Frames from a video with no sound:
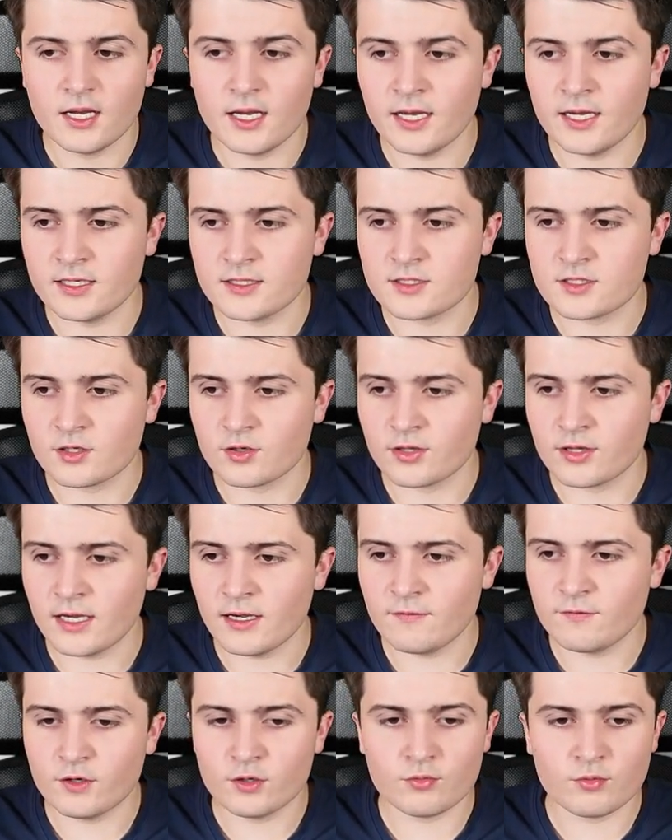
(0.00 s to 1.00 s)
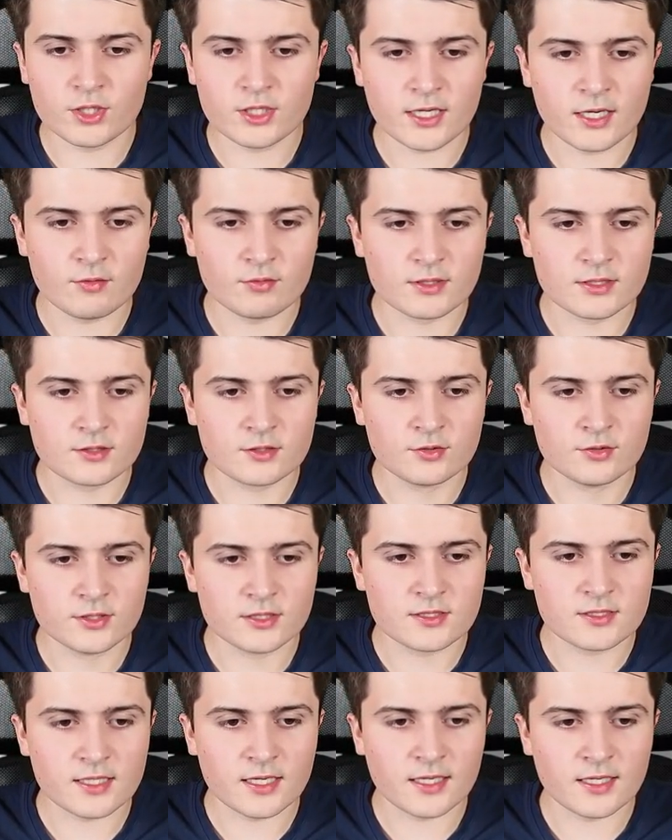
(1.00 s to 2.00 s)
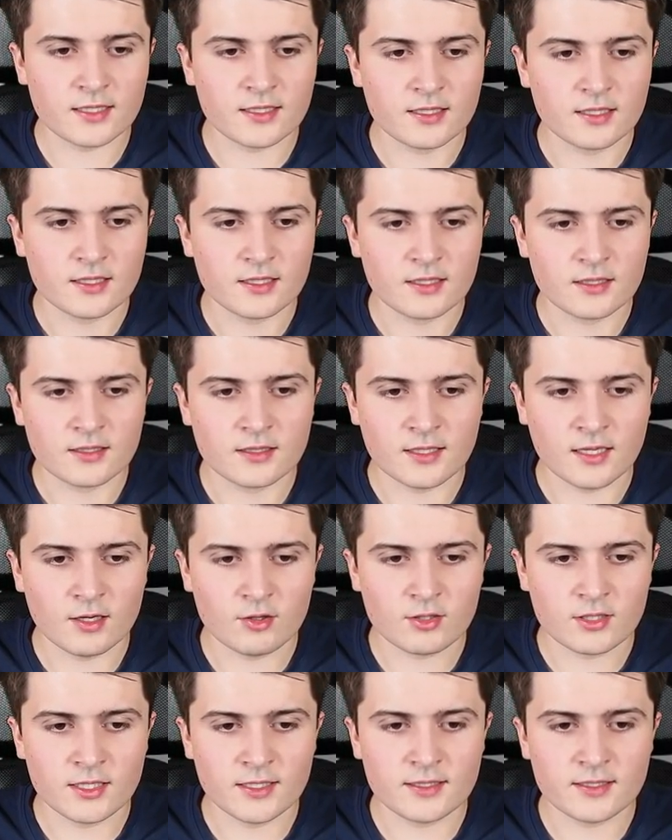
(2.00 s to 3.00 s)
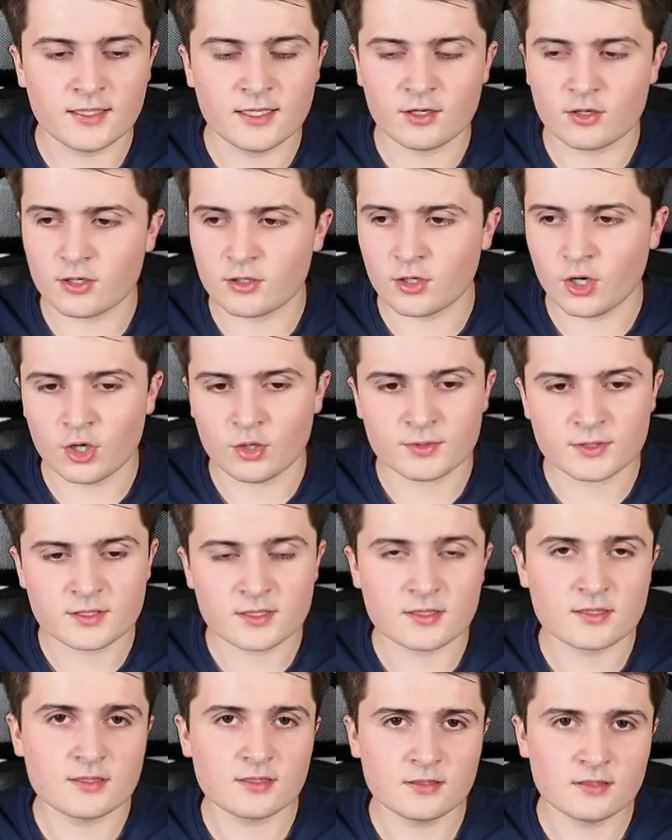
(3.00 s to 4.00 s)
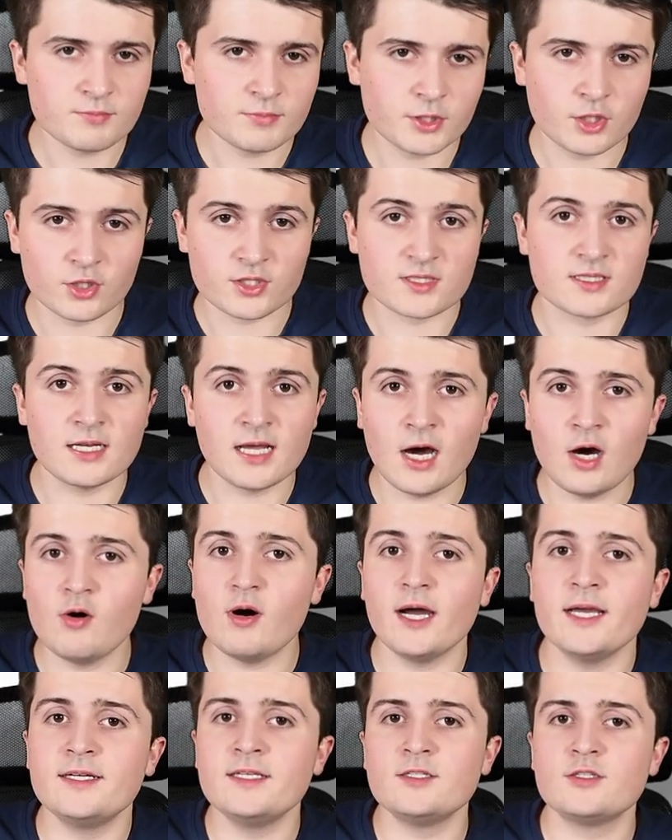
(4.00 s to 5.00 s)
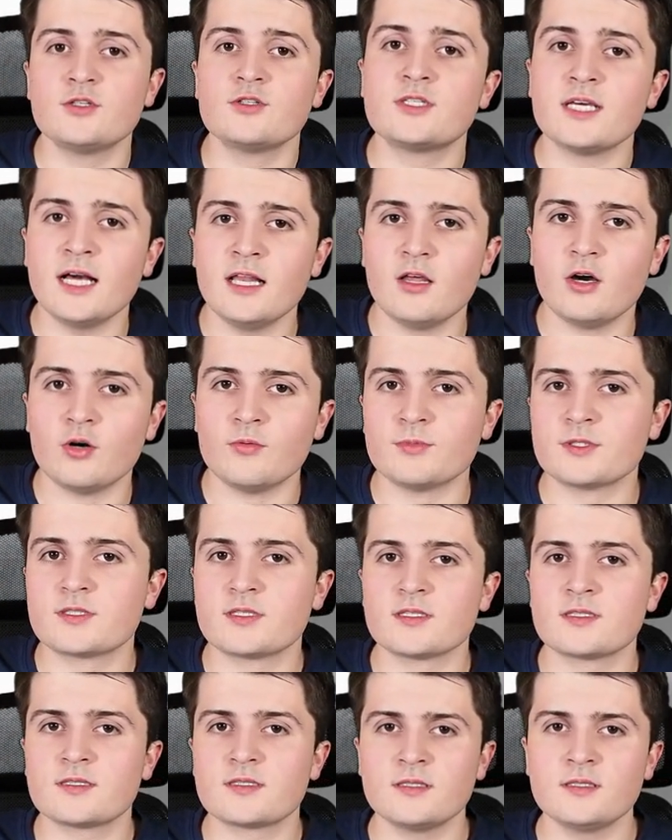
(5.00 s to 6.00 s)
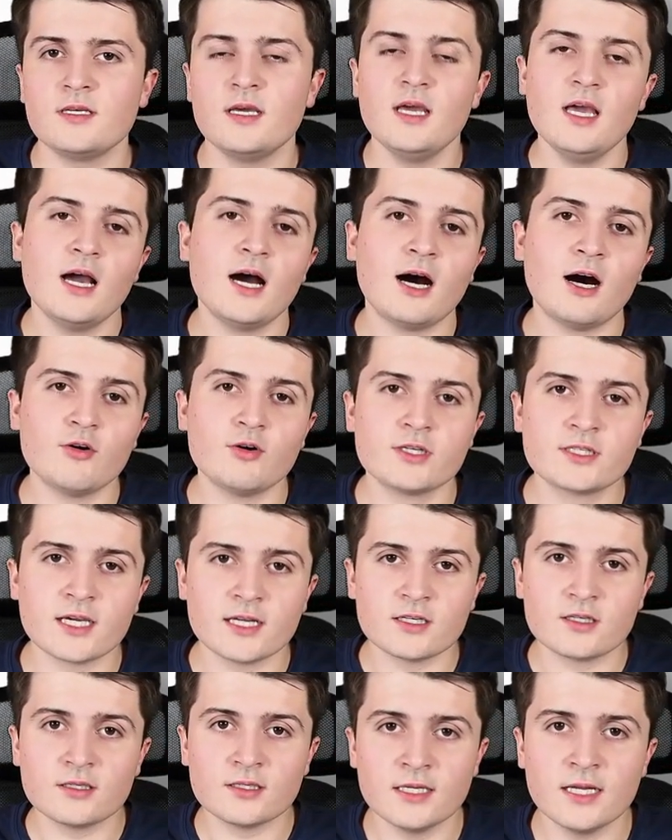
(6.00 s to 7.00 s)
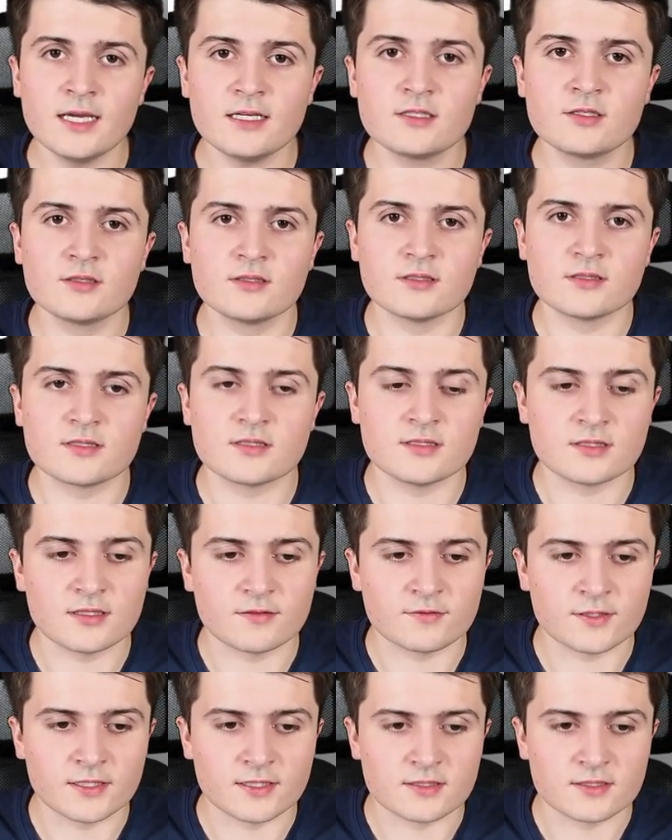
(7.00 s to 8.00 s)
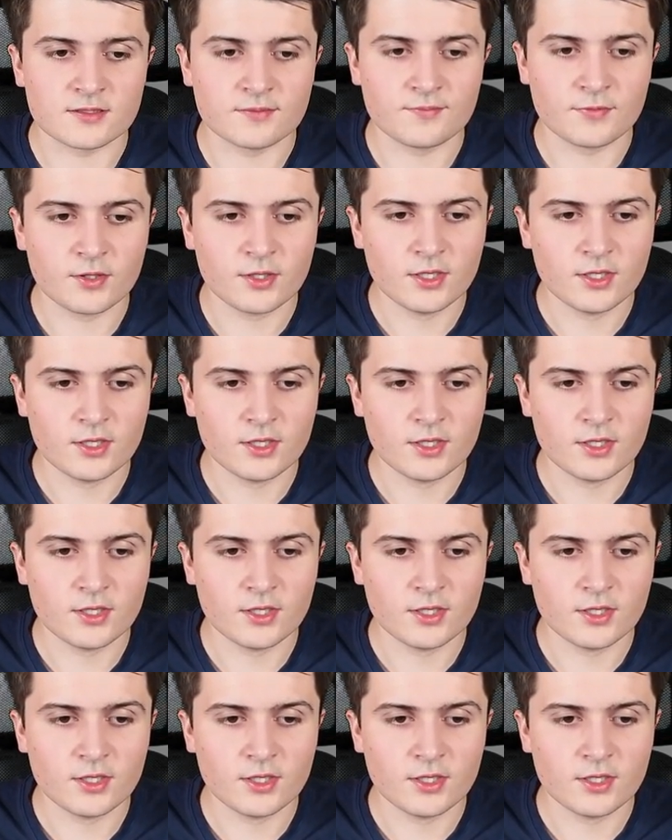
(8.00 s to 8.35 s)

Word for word: And so therefore what I will do is I now click here on Home Assistant because now I need to tell Home Assistant how it can connect to this interface.